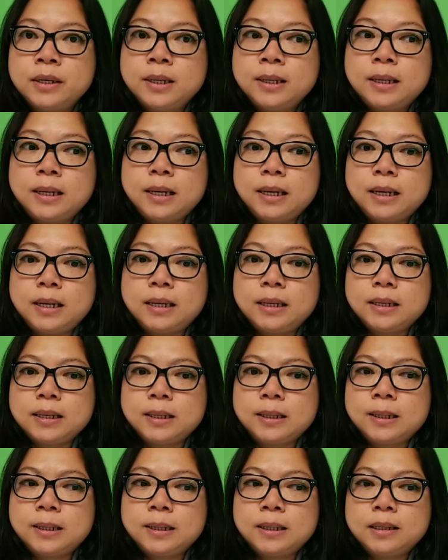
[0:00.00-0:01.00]
And
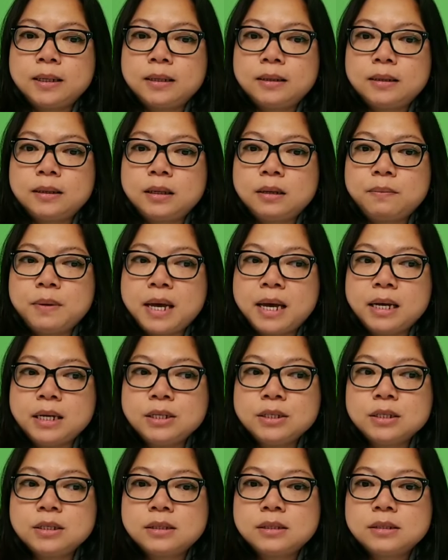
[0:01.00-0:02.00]
uh, the
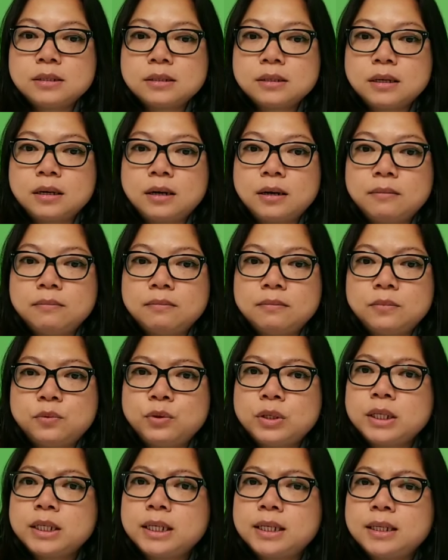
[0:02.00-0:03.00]
patients um,
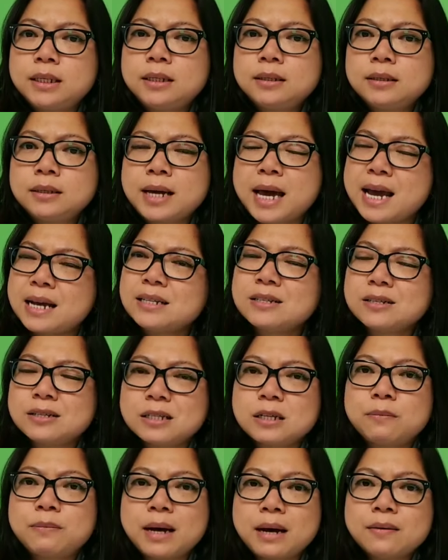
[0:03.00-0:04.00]
really anxious
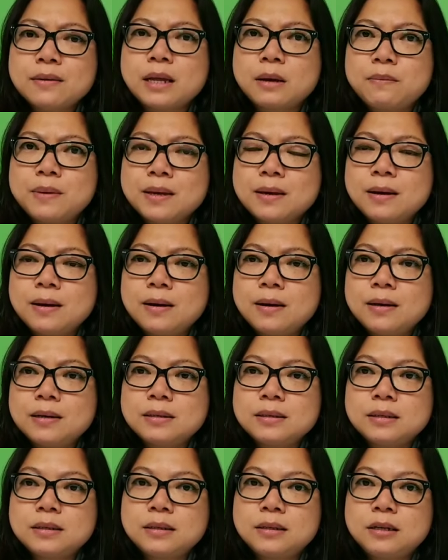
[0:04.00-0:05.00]
about that because,
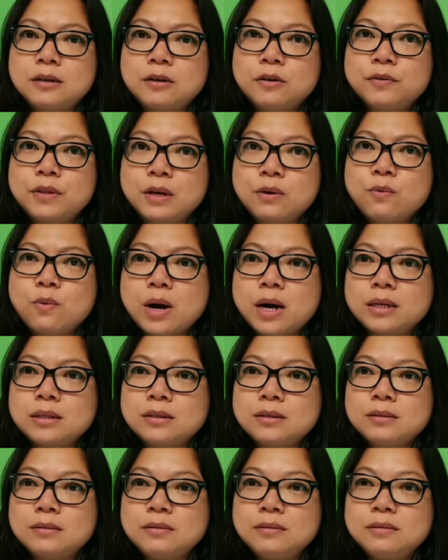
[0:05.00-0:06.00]
you know, they want
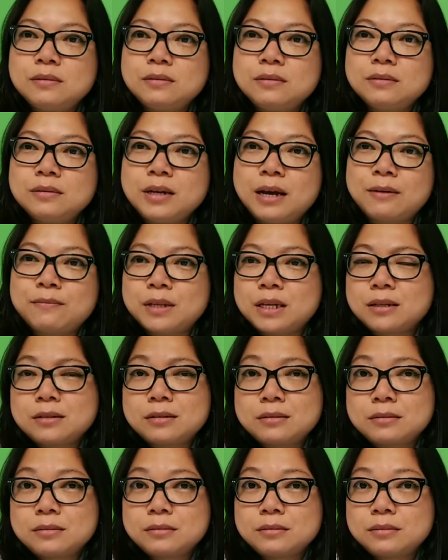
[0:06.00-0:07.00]
to have that
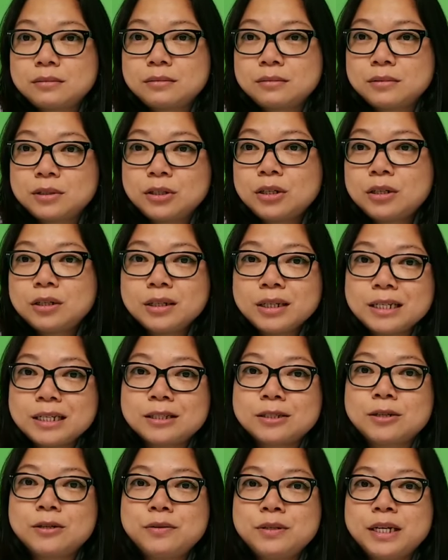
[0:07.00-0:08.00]
good looking
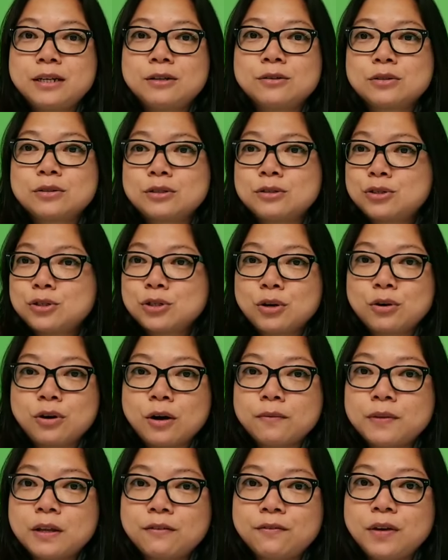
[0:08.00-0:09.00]
toenails and show
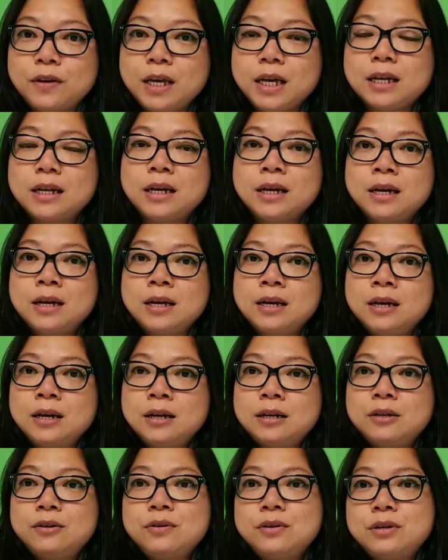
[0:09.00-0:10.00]
off their feet
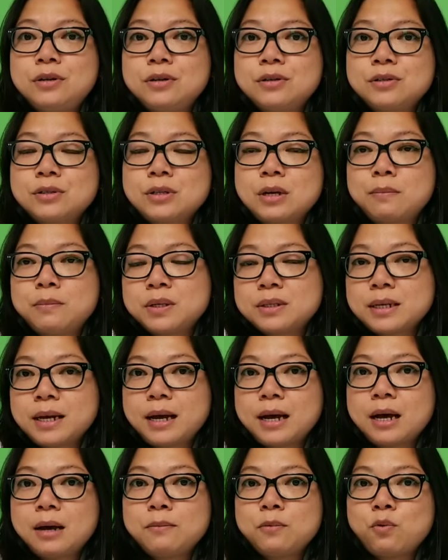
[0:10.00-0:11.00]
during the
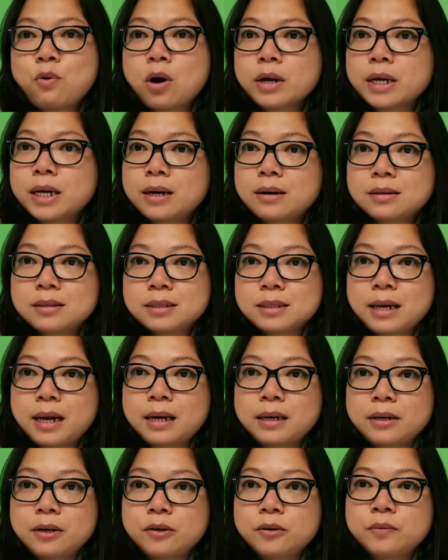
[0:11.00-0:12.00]
summertime walking on
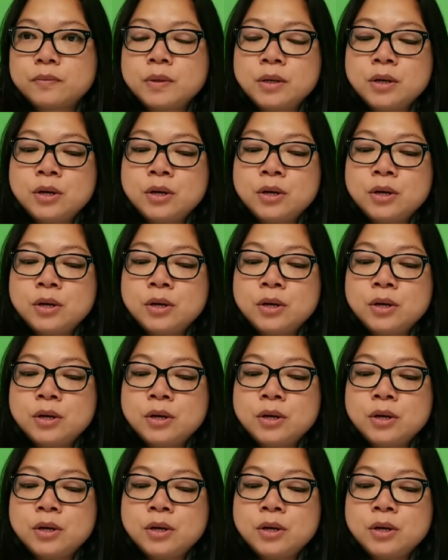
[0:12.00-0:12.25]
sandal.